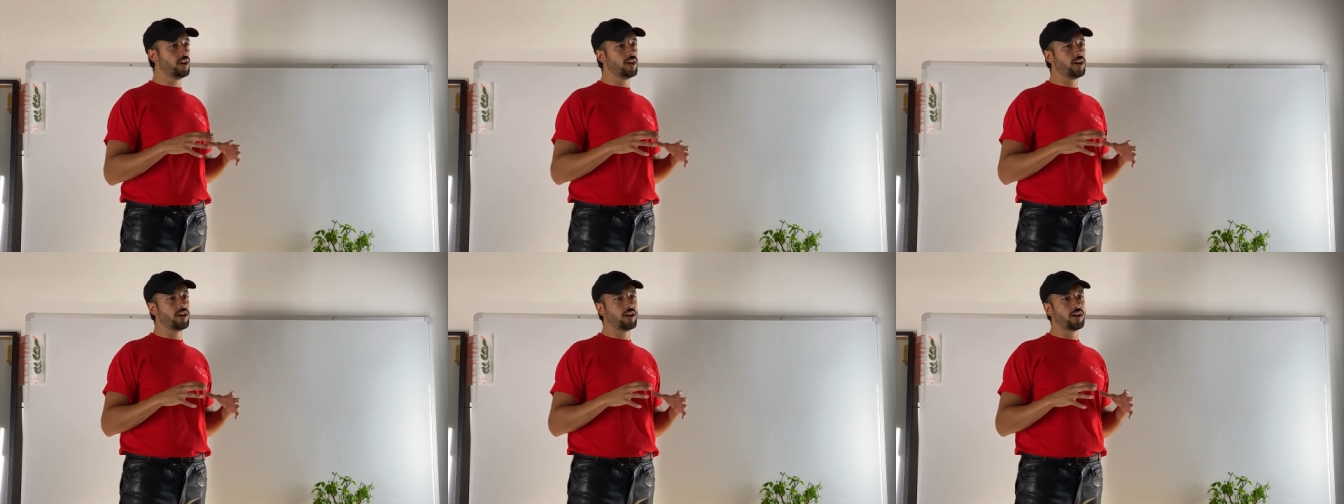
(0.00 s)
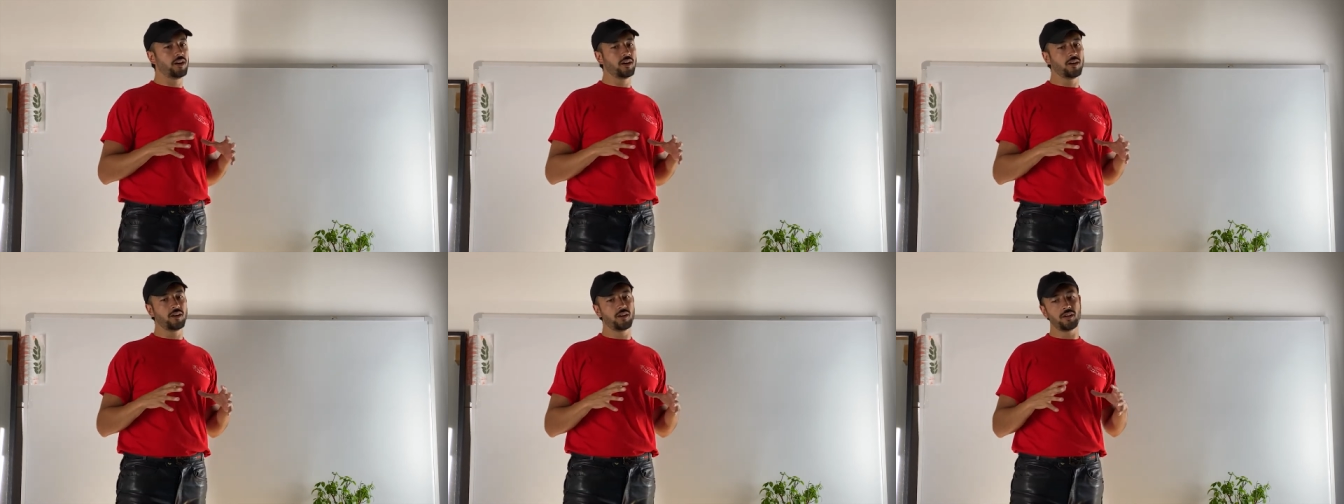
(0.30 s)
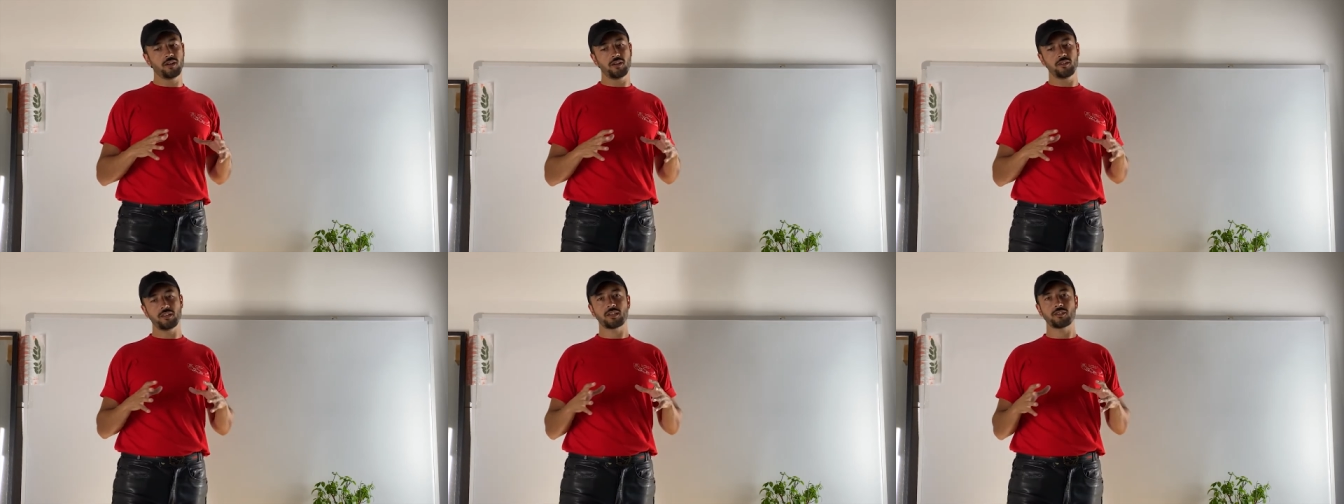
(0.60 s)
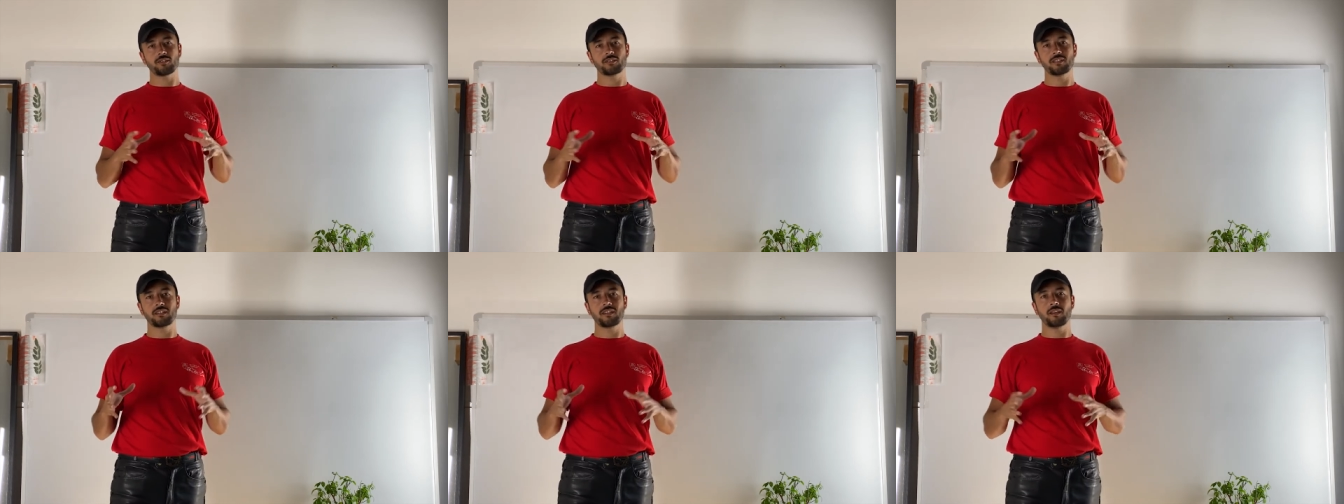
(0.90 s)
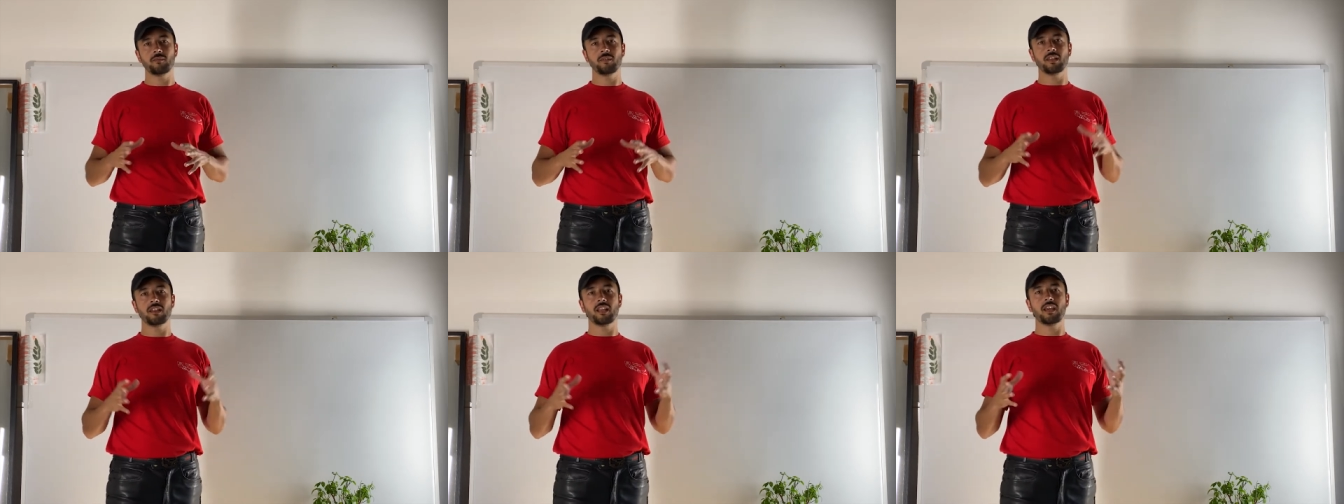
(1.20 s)
uh, an
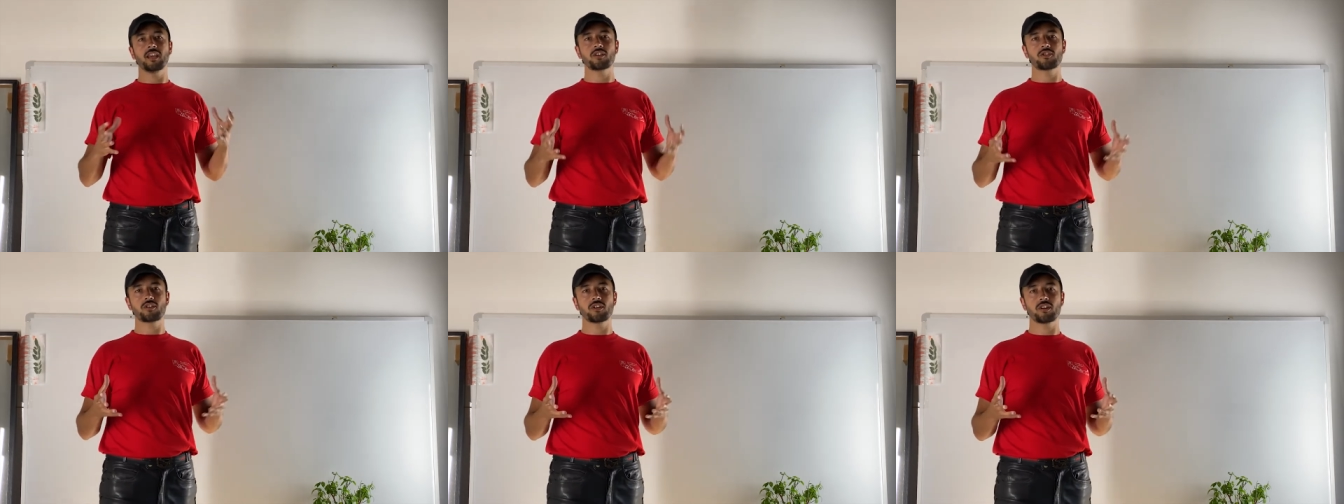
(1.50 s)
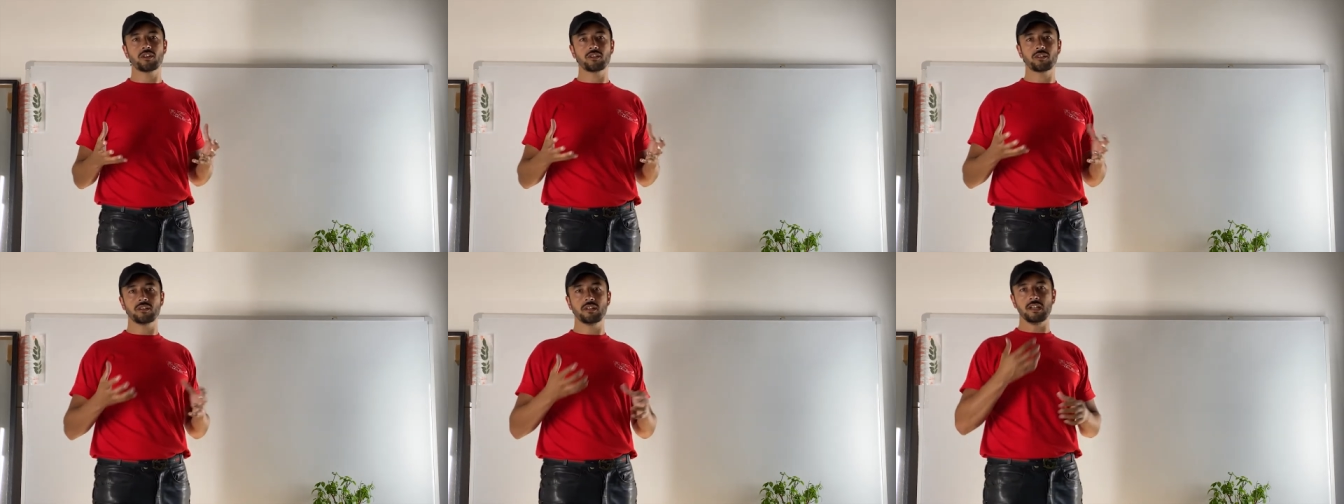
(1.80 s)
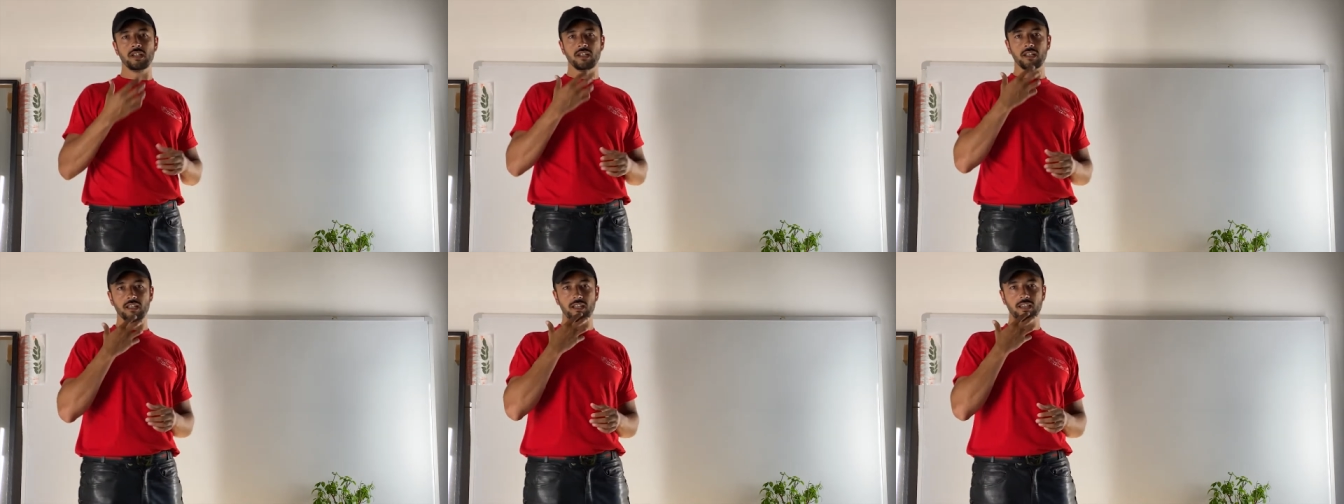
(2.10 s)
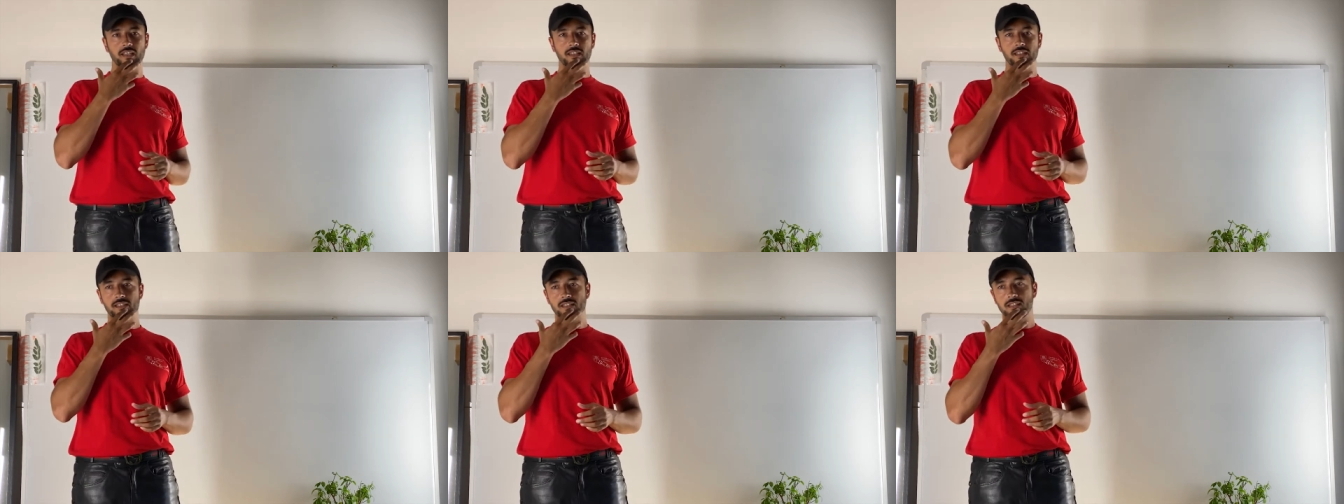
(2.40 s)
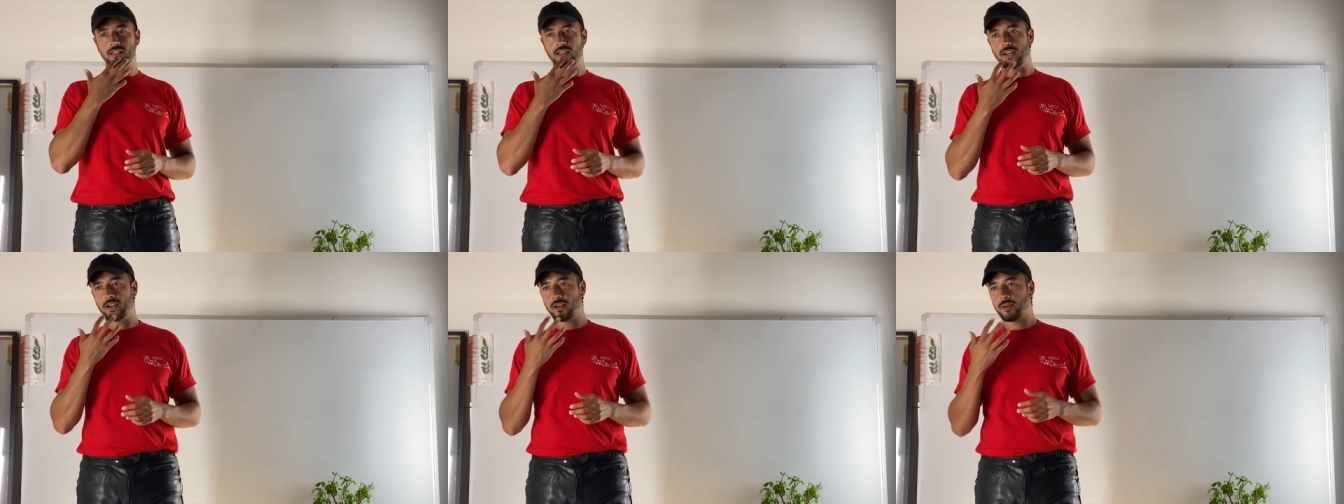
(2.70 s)
ecosystem in nature, it's
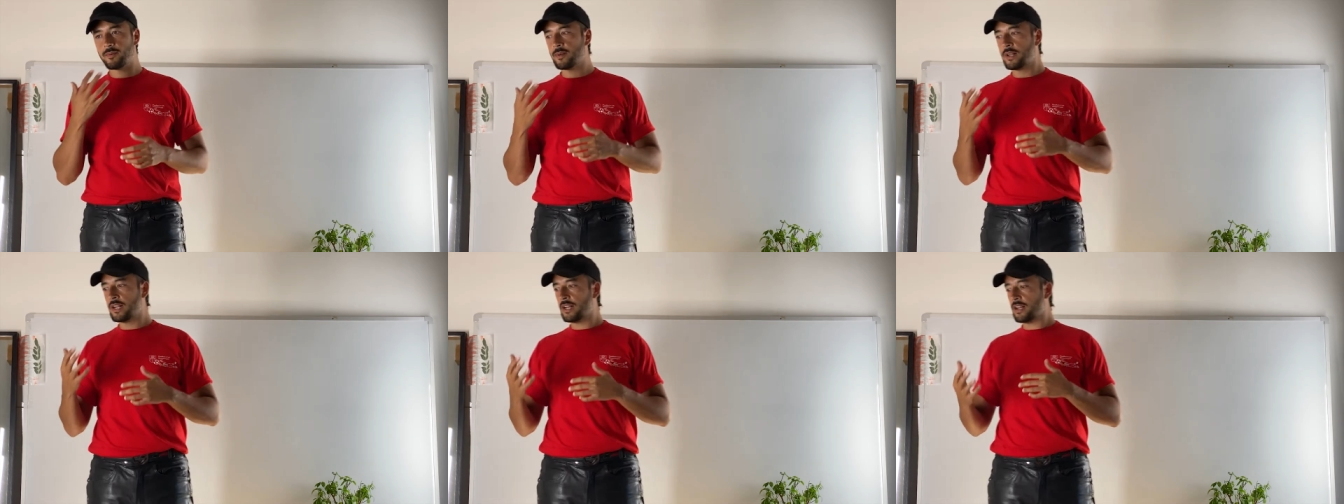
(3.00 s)
uh,